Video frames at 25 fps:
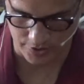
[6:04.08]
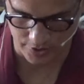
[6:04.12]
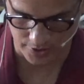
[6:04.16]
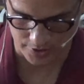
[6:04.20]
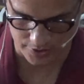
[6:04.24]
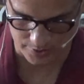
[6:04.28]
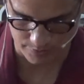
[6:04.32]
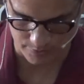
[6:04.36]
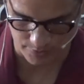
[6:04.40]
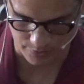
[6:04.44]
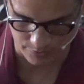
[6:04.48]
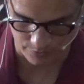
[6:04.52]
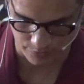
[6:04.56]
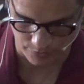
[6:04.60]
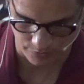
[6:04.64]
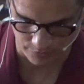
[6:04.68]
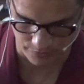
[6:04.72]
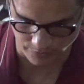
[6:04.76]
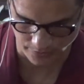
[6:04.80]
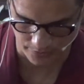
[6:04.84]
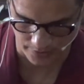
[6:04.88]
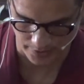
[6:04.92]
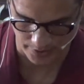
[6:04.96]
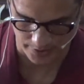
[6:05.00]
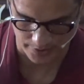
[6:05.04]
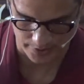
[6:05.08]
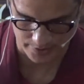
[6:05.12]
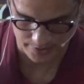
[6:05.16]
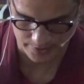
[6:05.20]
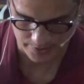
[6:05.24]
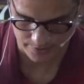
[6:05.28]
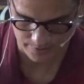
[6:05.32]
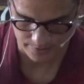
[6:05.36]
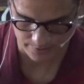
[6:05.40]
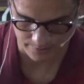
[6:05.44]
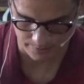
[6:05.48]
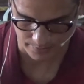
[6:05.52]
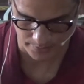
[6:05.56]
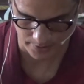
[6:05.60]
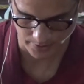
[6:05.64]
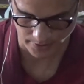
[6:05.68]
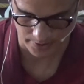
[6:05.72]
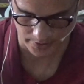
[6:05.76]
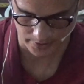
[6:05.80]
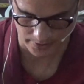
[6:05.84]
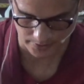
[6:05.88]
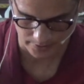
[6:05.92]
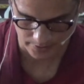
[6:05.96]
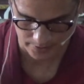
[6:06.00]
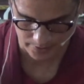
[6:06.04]
has been revised by
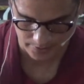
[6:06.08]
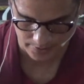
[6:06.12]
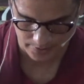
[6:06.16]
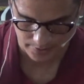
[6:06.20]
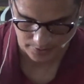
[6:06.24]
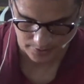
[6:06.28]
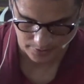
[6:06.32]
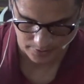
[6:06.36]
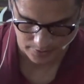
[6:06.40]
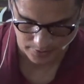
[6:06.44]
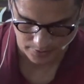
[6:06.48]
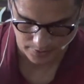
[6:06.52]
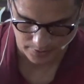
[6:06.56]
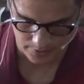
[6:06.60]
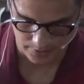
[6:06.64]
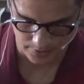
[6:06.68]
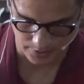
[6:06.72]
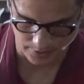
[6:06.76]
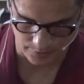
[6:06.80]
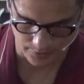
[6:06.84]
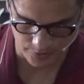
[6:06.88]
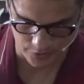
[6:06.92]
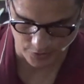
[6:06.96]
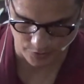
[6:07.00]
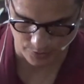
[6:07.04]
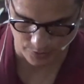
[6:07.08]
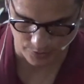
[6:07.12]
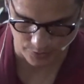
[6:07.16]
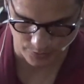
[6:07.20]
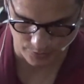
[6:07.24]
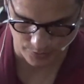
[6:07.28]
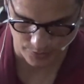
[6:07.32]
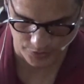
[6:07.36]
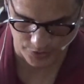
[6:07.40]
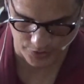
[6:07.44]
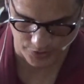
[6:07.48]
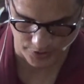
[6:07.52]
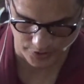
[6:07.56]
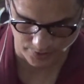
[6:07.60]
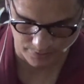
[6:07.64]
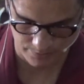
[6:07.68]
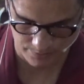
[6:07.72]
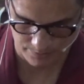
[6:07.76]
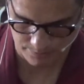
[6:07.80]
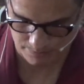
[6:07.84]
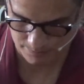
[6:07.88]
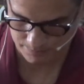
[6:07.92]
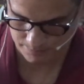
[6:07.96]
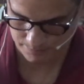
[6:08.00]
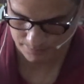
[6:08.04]
Thomas of
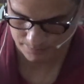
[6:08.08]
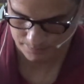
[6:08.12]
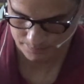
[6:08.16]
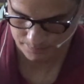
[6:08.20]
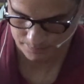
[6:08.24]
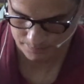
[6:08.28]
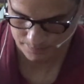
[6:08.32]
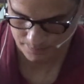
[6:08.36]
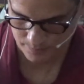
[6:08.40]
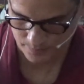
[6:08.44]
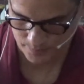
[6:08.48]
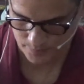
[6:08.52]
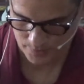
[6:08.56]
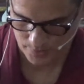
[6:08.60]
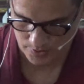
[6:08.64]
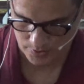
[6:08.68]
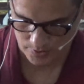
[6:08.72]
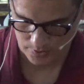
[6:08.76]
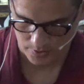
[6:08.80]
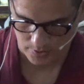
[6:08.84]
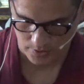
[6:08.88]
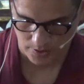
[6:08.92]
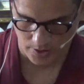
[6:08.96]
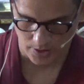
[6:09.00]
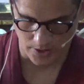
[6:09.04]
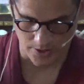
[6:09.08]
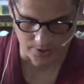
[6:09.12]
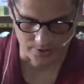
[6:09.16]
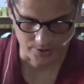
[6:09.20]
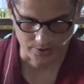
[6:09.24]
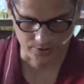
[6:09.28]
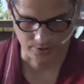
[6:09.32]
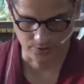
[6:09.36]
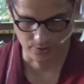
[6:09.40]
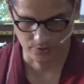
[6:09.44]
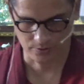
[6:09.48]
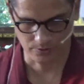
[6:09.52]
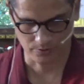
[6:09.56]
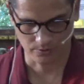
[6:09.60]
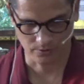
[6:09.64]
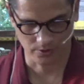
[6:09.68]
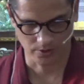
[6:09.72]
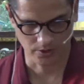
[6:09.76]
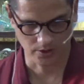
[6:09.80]
Rinpoche. And so,